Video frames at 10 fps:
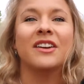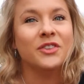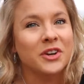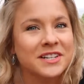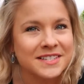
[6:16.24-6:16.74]

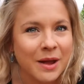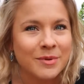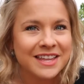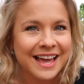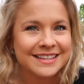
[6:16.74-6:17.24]
If you're gonna
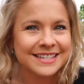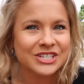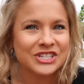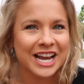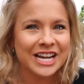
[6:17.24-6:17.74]
stop at the gas
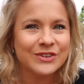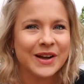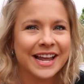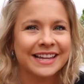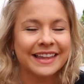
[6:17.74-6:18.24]
station
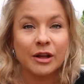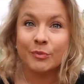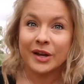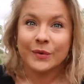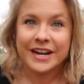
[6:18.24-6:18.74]
anyway,
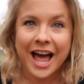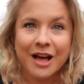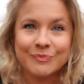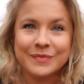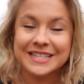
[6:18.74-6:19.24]
like, pick one
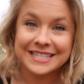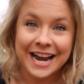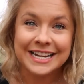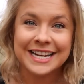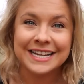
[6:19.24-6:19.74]
up. It's
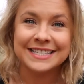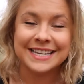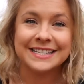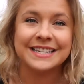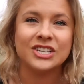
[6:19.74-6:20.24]
99
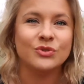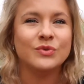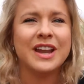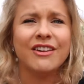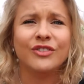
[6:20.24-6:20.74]
cents, and
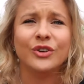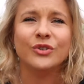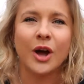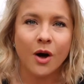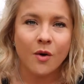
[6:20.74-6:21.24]
you never
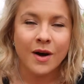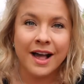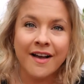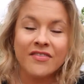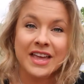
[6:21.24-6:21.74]
know
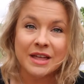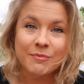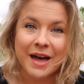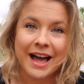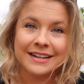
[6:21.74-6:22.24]
the
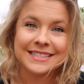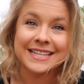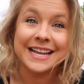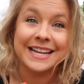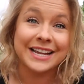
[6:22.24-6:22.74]
impact
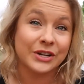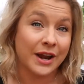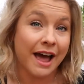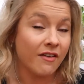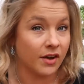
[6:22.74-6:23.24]
that it
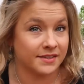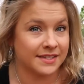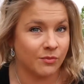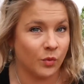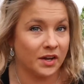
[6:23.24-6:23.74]
could have on
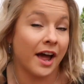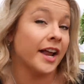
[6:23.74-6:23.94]
someone.